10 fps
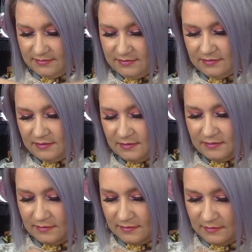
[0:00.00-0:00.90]

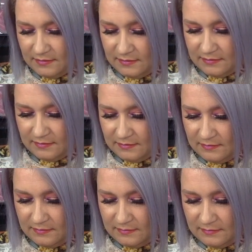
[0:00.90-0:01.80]

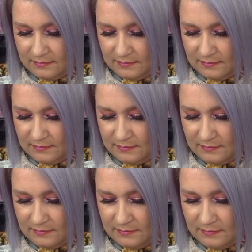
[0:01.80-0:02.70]

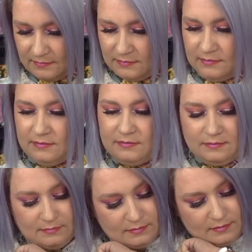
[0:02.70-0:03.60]

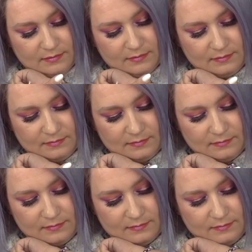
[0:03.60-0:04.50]

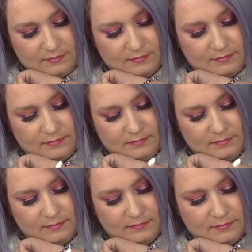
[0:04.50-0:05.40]

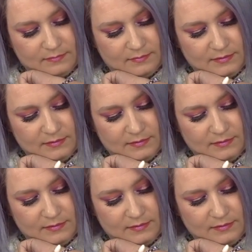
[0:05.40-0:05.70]
(silence)